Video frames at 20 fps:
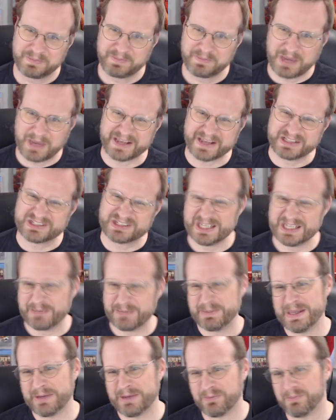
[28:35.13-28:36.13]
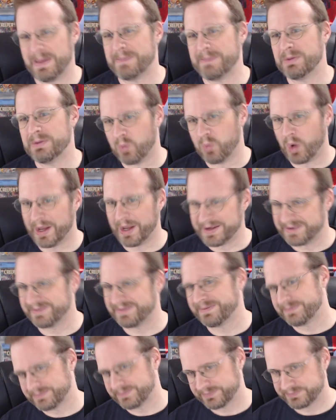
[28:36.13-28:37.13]
could see it being maybe
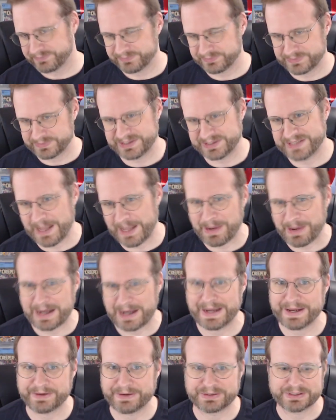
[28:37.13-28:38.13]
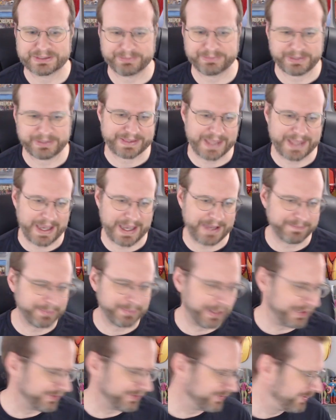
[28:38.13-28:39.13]
one step higher or something like that.
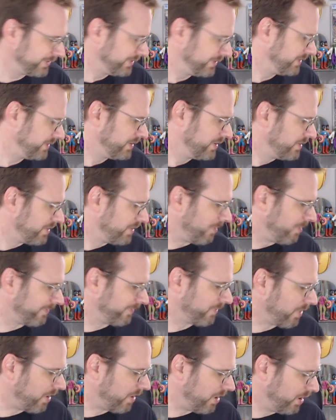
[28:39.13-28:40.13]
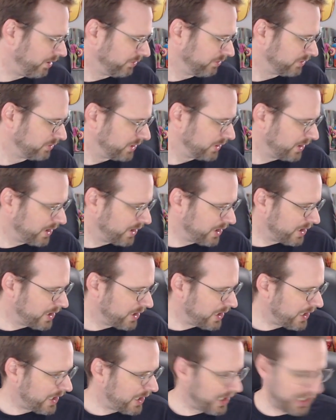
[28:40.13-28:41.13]
But overall,
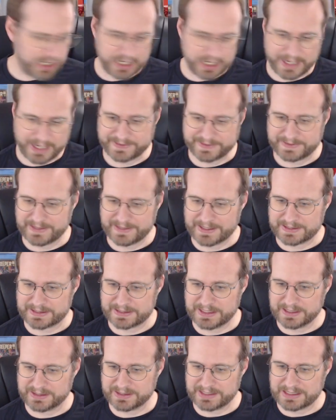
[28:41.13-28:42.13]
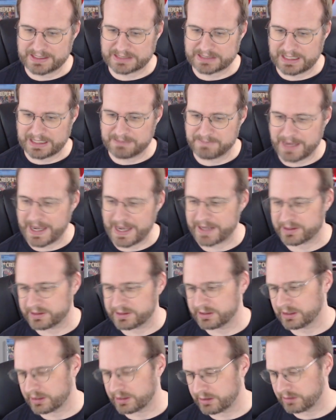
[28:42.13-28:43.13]
I think things came back
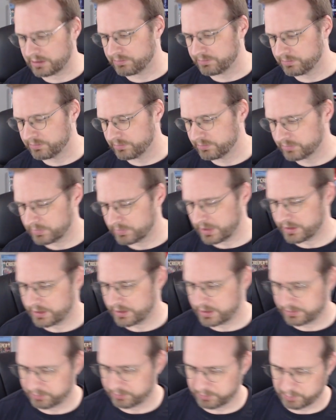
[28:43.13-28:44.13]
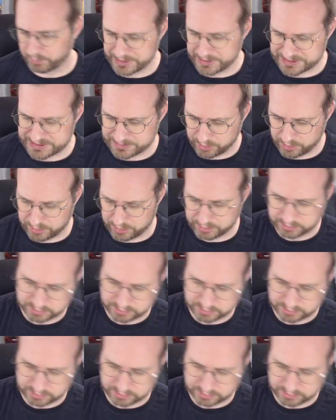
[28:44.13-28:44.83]
at a reasonable